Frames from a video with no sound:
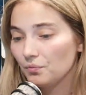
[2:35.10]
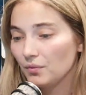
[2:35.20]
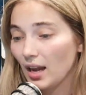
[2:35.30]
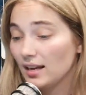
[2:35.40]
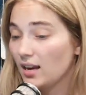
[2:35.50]

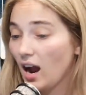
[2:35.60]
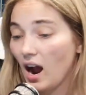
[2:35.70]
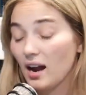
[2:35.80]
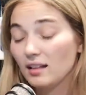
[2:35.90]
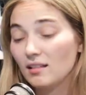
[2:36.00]
yeah,
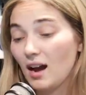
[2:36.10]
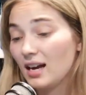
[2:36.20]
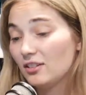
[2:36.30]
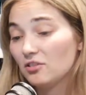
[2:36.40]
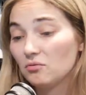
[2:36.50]
I
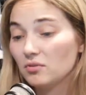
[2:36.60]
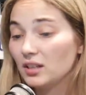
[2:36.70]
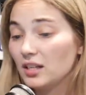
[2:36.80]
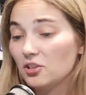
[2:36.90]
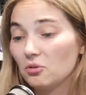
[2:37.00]
just
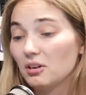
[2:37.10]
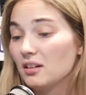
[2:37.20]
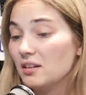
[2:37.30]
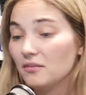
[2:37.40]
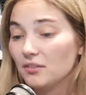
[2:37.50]
really enjoyed
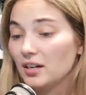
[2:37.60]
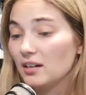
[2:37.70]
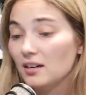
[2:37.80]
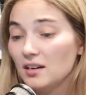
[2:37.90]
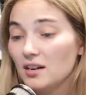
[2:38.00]
the
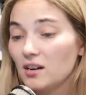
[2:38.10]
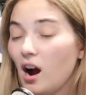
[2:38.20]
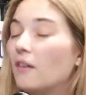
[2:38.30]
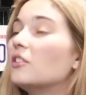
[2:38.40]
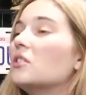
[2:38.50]
different
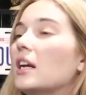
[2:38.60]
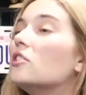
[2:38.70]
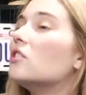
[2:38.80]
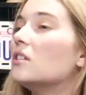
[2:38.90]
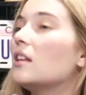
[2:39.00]

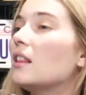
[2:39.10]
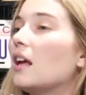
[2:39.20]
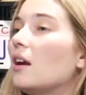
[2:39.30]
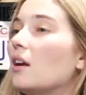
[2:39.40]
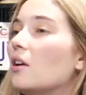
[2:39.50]
conversations that
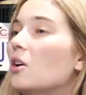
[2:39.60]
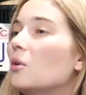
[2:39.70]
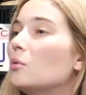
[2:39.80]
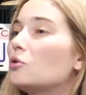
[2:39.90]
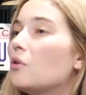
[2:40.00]
they
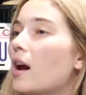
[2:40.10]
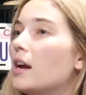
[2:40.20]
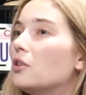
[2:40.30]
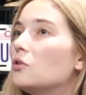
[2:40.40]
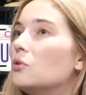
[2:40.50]
were
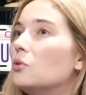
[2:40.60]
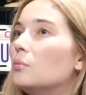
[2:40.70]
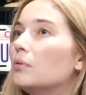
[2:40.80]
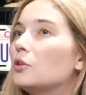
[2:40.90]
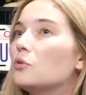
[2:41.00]
trying to
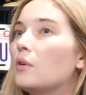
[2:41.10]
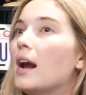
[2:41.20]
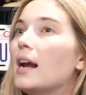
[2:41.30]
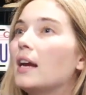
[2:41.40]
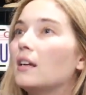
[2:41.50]

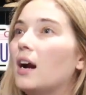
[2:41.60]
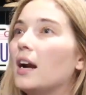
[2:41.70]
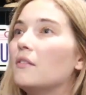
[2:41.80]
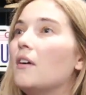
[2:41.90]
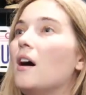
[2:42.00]
portray and
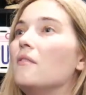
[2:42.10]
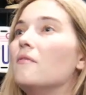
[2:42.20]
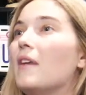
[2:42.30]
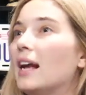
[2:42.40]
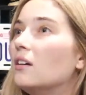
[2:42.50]
kind of
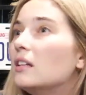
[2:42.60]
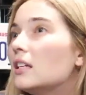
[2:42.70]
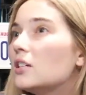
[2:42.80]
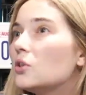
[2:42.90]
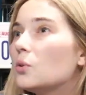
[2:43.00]
unveil in
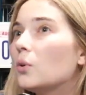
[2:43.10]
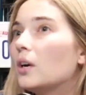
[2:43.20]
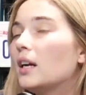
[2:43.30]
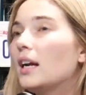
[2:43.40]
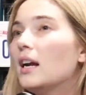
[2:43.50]
this
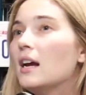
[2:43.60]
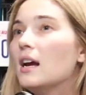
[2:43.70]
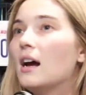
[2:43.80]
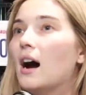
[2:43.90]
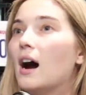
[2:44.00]
story.
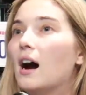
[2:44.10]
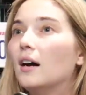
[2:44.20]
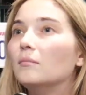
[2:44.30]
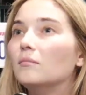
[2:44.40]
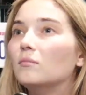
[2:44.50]

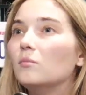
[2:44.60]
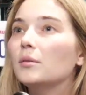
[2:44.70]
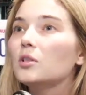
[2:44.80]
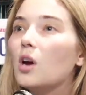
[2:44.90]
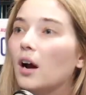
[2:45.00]
We
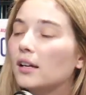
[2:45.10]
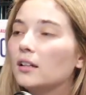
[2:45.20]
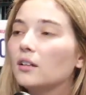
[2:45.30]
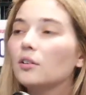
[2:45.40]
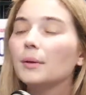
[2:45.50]
were talking
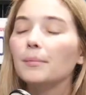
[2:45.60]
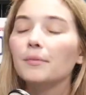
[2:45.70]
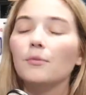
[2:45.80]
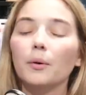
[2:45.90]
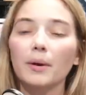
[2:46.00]
a little bit
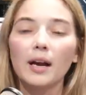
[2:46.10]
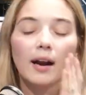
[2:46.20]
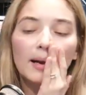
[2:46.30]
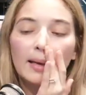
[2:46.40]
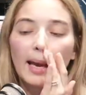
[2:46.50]
before we
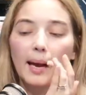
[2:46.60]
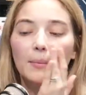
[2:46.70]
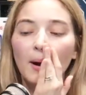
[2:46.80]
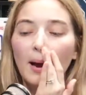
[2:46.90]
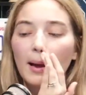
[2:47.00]
got on
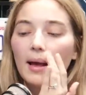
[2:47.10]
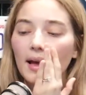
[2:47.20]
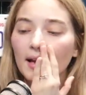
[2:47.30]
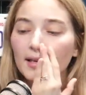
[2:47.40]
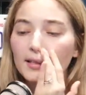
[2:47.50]
camera,
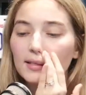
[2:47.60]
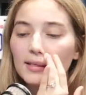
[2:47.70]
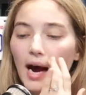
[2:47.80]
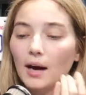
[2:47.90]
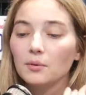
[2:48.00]
and
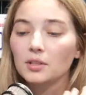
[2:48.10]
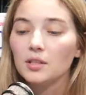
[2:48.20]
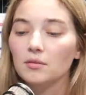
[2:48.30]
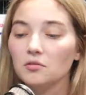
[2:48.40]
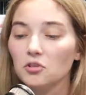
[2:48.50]
I
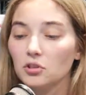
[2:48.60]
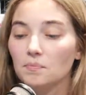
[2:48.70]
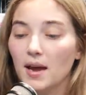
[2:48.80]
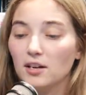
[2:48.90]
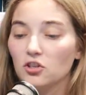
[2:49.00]
was just
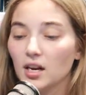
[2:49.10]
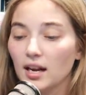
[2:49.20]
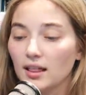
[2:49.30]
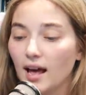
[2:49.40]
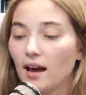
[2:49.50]

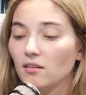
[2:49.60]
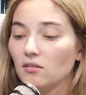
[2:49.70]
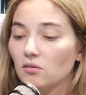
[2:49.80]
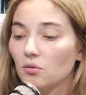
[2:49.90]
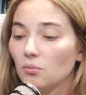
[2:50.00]
mentioning that
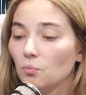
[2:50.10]
the